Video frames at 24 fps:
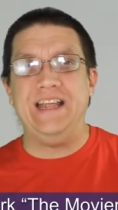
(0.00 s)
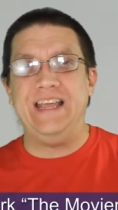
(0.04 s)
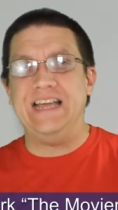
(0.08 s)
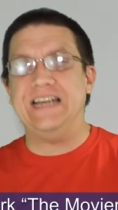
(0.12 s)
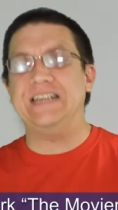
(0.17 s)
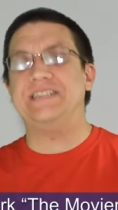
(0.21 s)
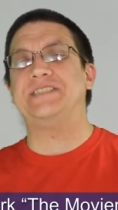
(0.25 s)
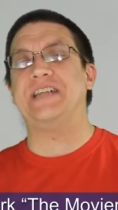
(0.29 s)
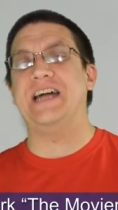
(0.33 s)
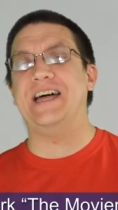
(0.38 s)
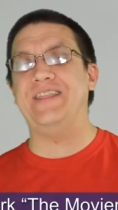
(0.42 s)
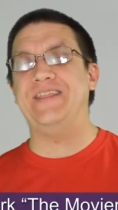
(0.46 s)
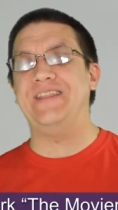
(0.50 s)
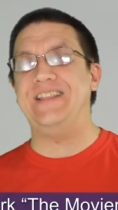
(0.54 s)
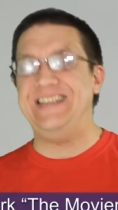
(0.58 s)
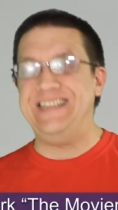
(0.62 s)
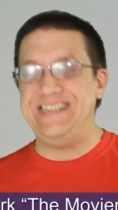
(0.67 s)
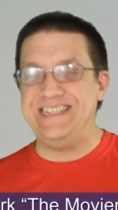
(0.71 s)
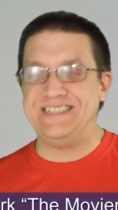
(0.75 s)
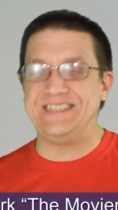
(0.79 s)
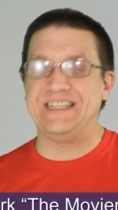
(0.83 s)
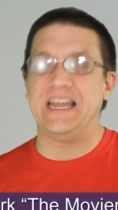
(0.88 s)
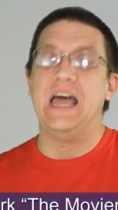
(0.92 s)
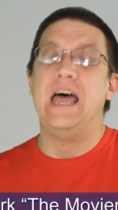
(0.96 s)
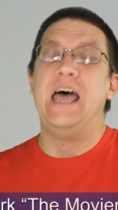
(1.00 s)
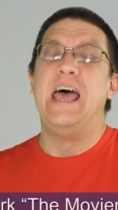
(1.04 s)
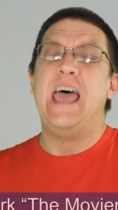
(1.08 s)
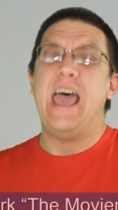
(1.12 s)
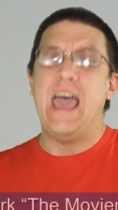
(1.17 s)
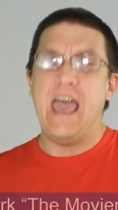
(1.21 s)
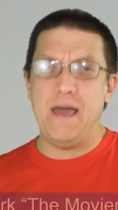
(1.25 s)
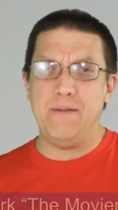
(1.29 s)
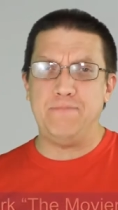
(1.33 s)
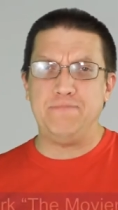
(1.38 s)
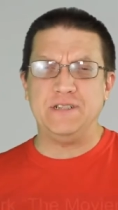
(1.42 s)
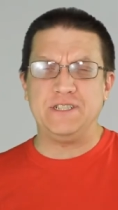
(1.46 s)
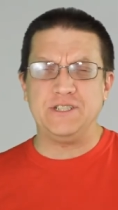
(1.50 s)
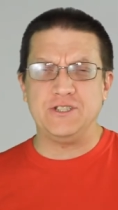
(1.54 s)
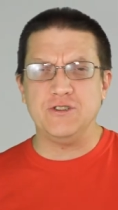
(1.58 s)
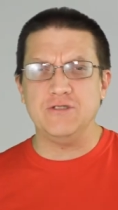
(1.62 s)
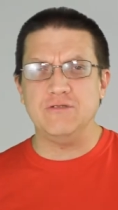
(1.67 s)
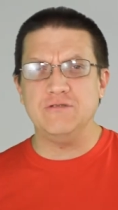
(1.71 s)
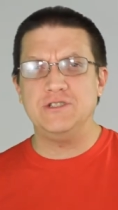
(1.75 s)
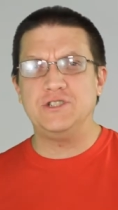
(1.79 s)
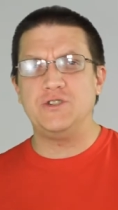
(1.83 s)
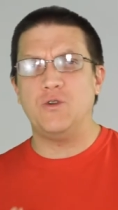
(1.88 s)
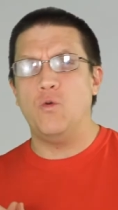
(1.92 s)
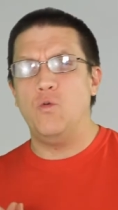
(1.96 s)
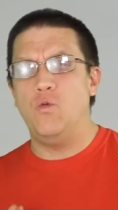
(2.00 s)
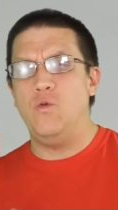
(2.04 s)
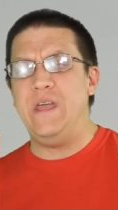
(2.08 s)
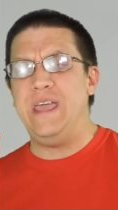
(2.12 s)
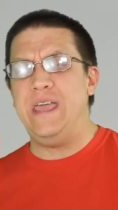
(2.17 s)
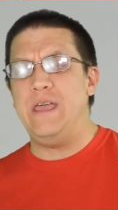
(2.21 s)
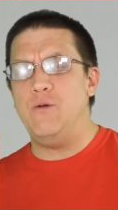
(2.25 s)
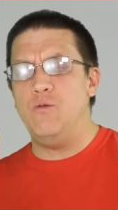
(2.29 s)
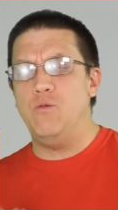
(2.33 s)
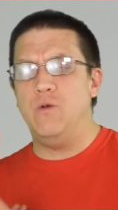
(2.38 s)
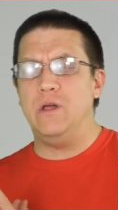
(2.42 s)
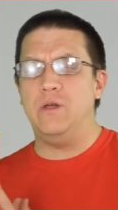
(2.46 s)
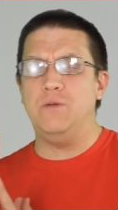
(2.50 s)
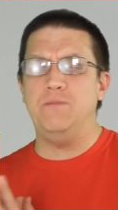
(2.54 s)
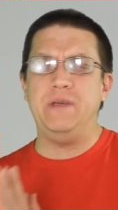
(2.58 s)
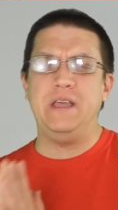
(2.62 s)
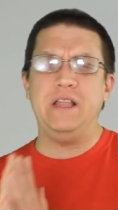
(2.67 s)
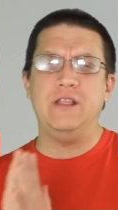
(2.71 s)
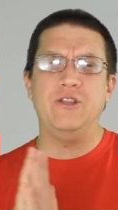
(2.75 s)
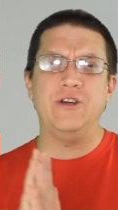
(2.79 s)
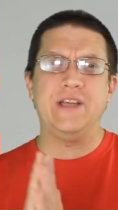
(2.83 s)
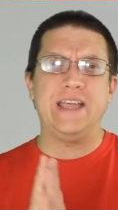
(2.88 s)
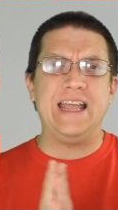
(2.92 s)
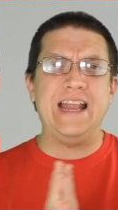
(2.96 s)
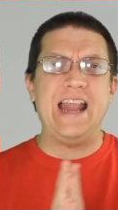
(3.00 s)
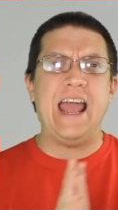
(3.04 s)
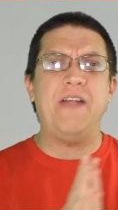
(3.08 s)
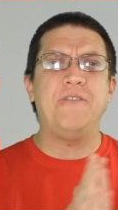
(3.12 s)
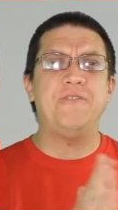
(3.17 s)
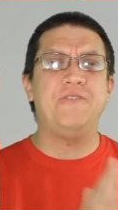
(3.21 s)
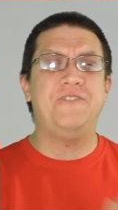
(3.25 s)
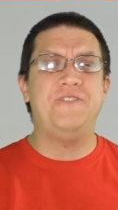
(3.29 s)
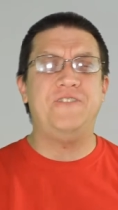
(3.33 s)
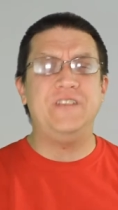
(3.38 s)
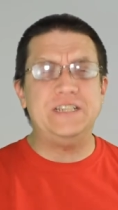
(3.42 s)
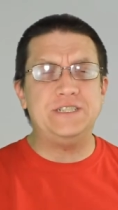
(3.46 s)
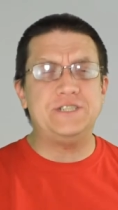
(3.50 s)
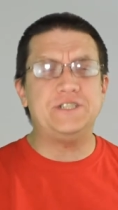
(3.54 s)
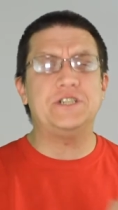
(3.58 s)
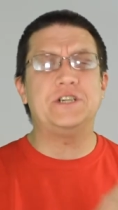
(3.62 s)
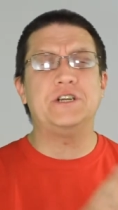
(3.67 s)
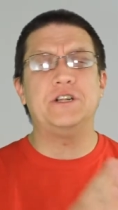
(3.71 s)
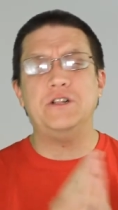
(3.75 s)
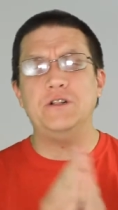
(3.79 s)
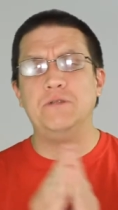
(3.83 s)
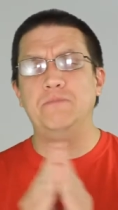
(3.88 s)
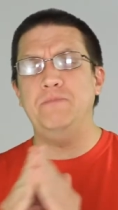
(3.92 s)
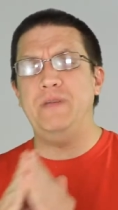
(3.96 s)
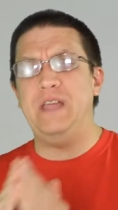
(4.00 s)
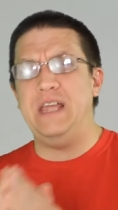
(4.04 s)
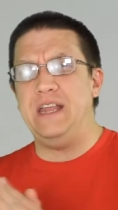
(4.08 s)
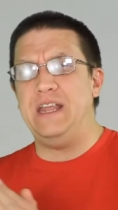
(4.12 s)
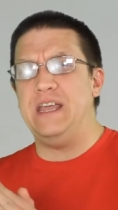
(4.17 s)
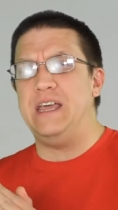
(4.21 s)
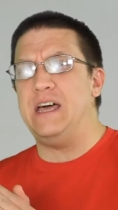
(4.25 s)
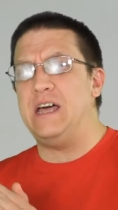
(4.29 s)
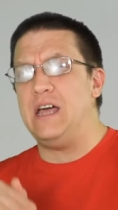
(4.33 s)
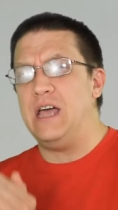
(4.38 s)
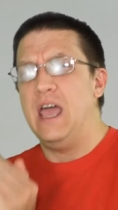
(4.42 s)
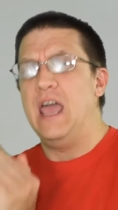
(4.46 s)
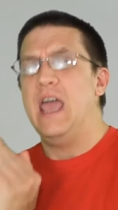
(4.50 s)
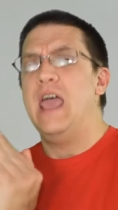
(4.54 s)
Yes, on these episodes, we will be looking at physical media,